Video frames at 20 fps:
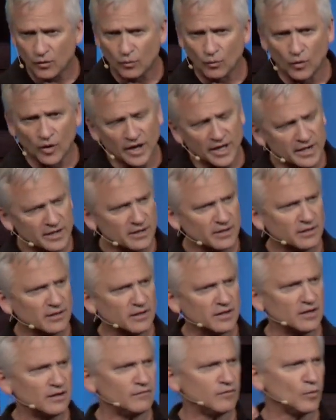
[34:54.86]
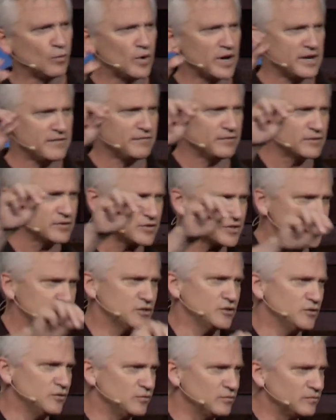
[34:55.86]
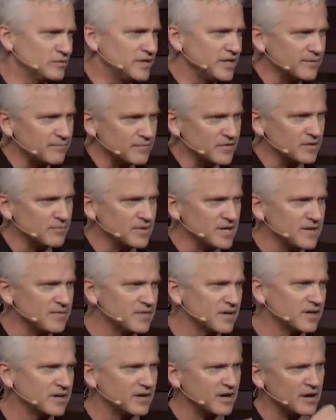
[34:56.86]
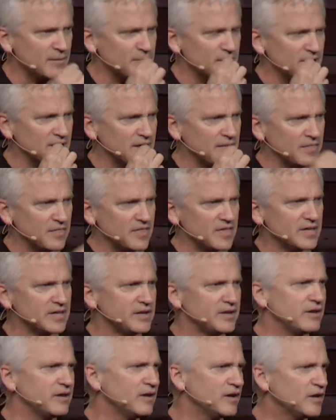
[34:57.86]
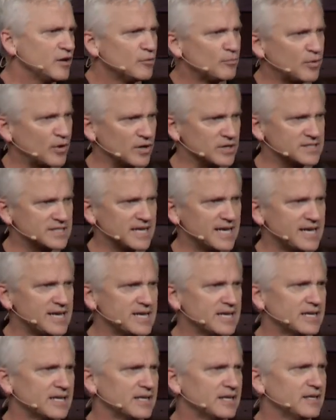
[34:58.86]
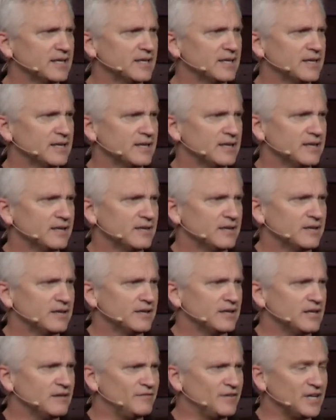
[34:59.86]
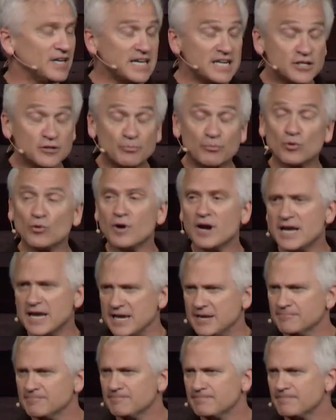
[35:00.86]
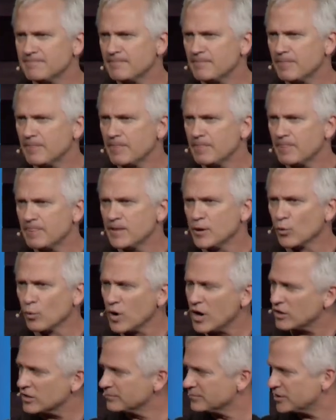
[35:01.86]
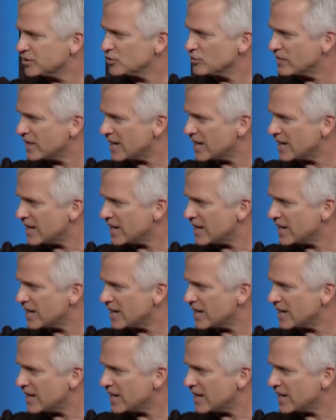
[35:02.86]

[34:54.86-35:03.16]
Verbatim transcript: one of the wafers to dip them in the cup and then partake. If you need to pray, you're welcome to do